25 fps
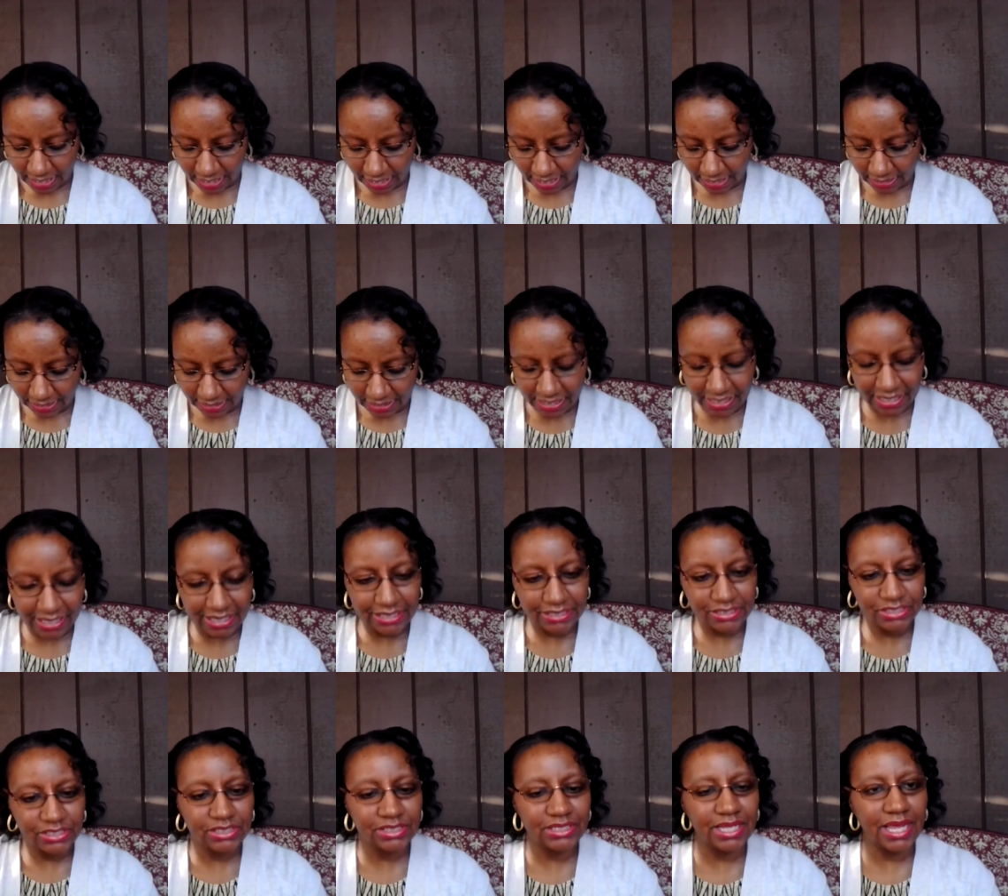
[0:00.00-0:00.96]
And he
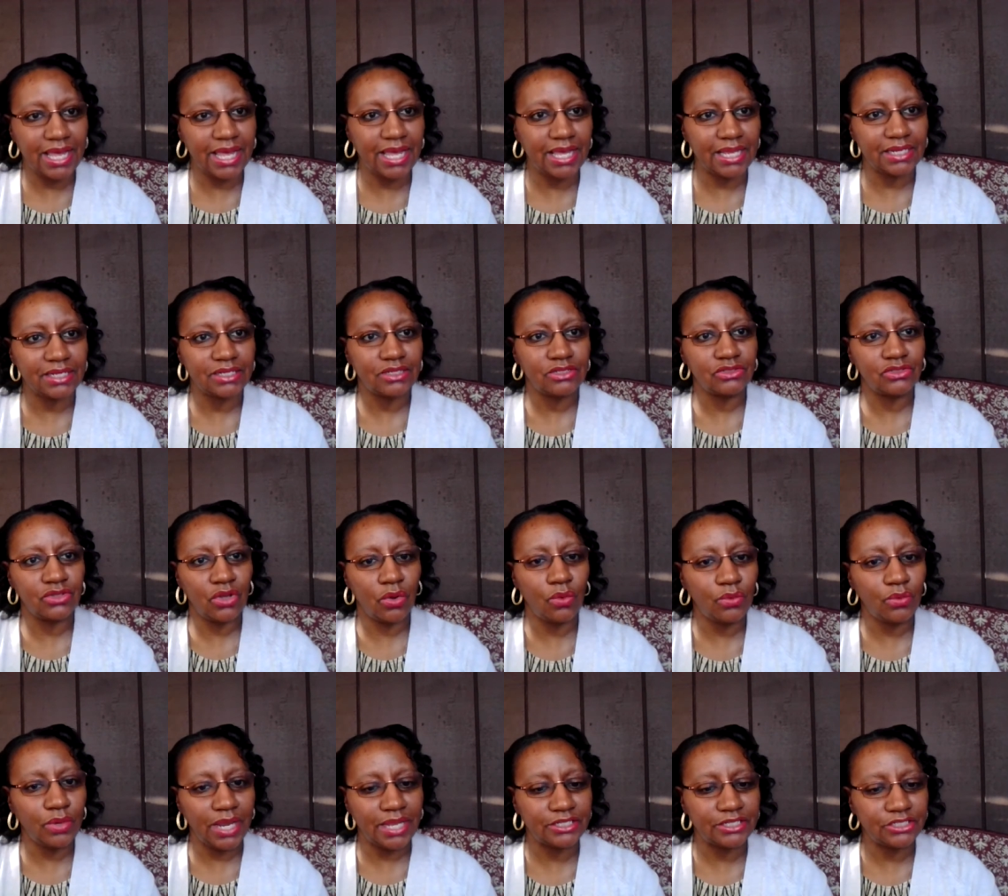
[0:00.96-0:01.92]
said,
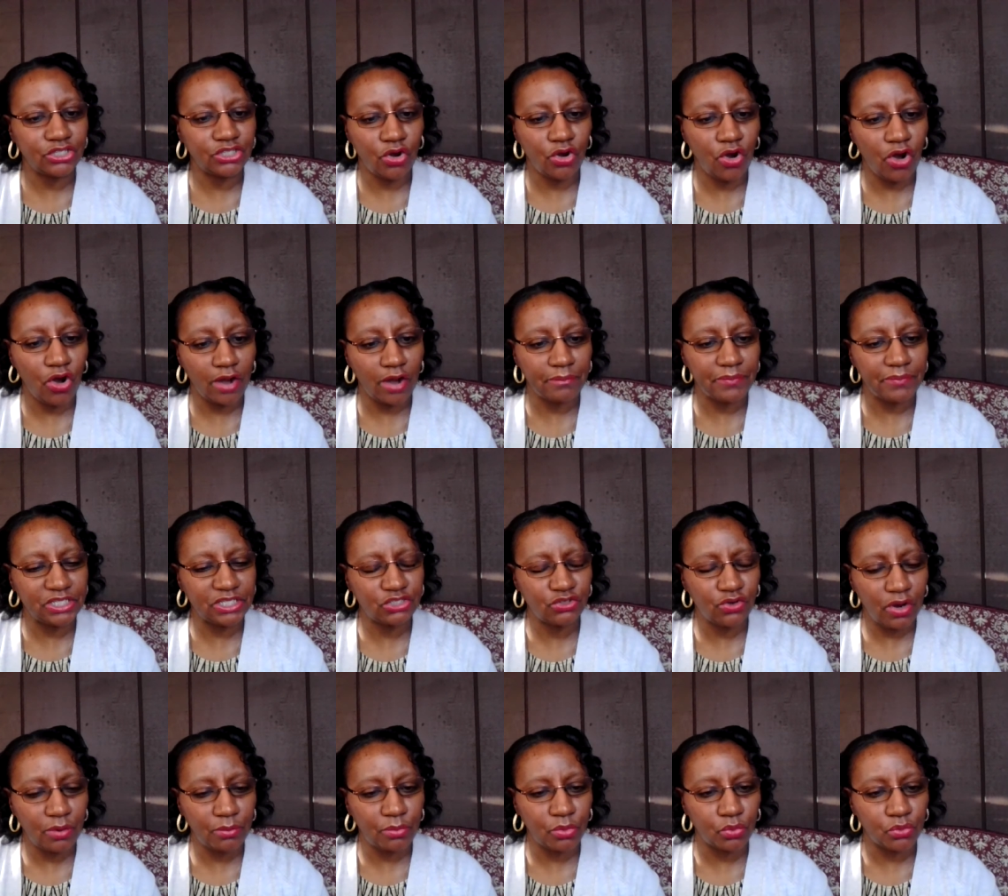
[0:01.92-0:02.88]
Don't let your heart be
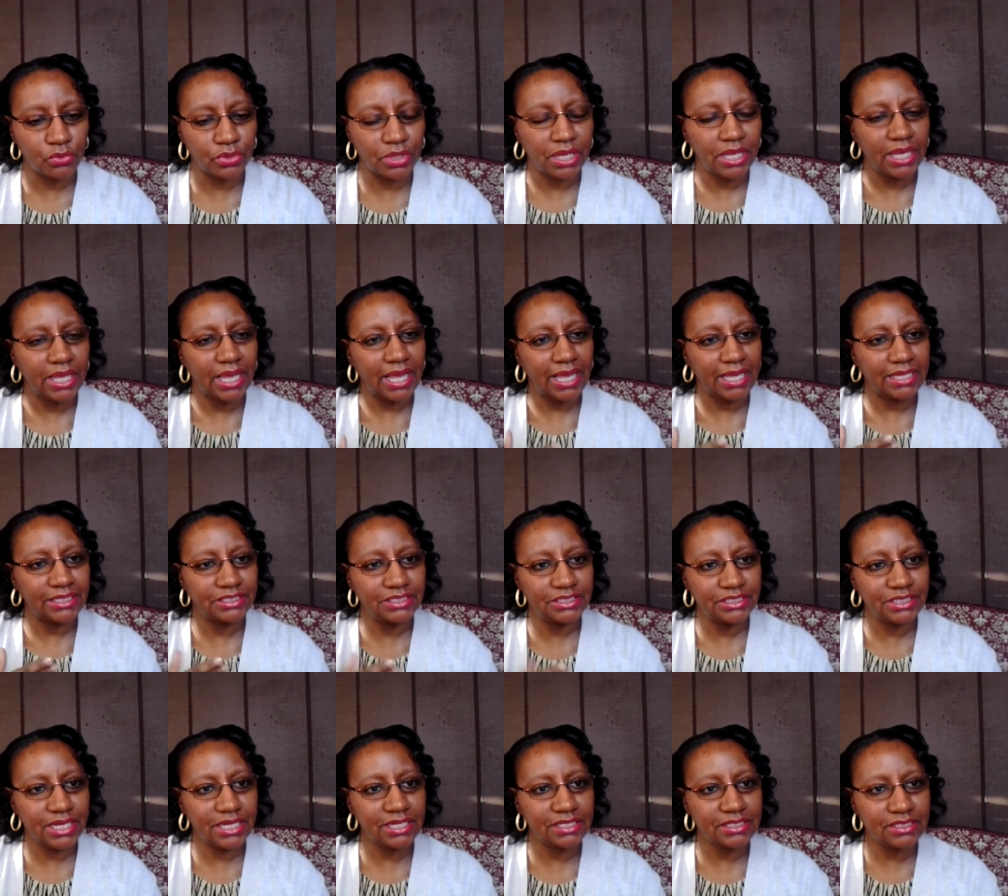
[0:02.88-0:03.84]
troubled.
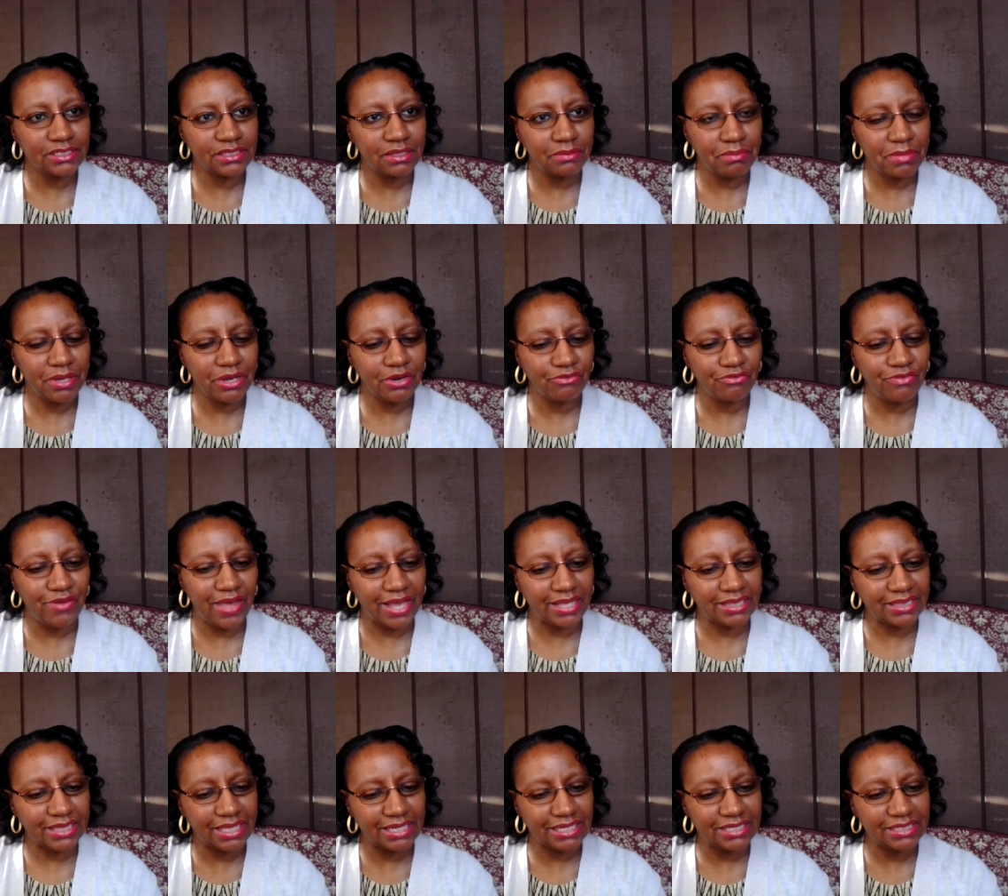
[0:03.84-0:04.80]
And just the mere
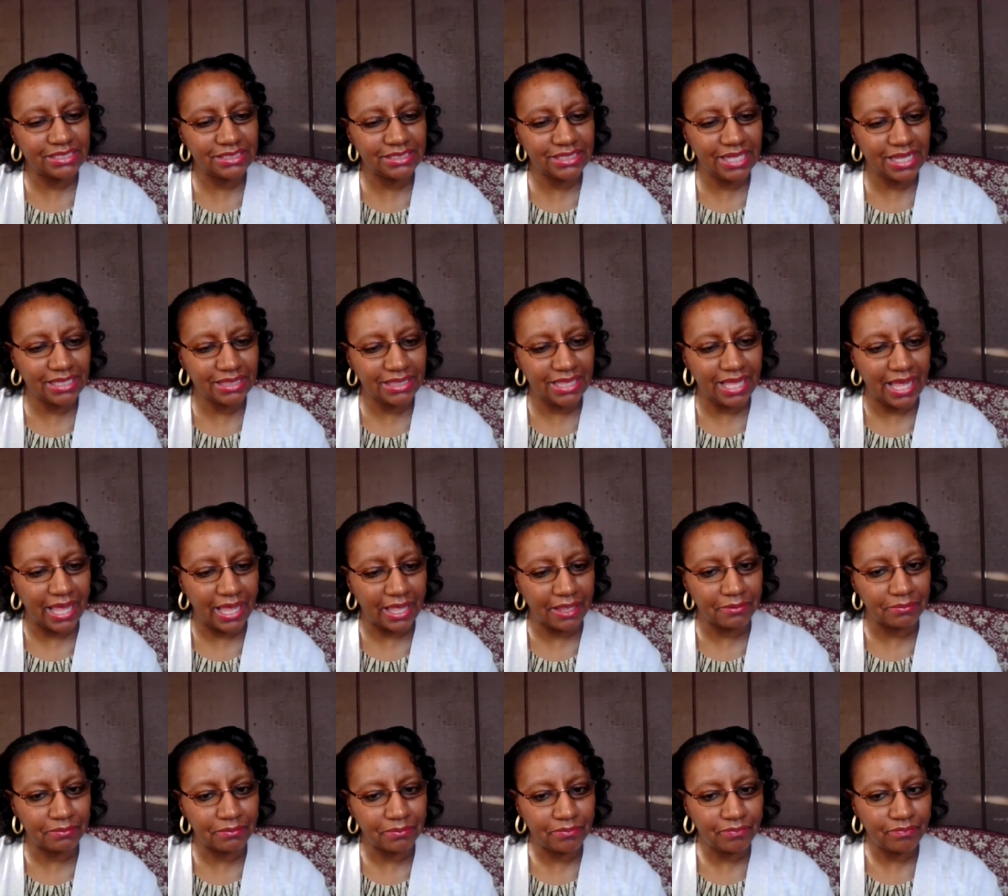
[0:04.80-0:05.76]
fact that he said that,